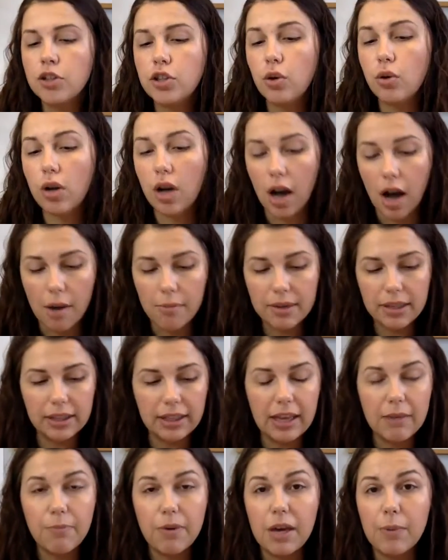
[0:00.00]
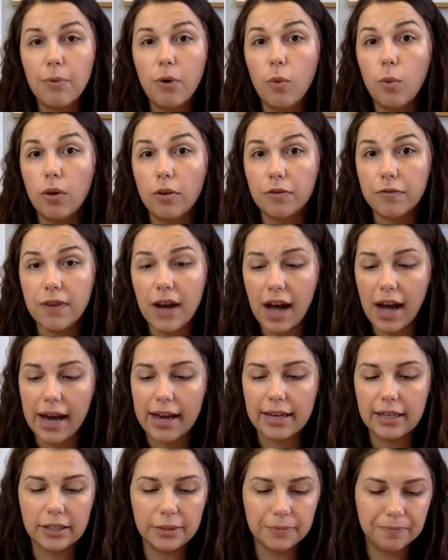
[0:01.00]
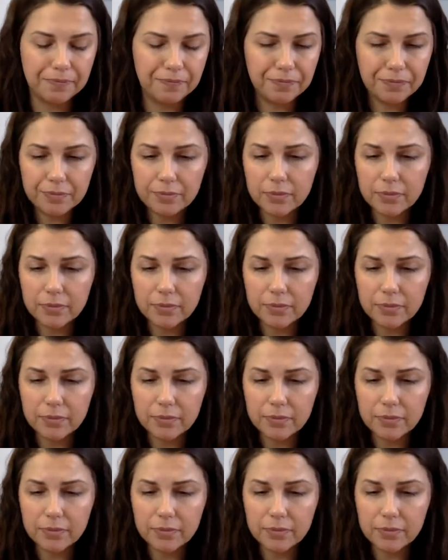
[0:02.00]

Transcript: So commonly people will find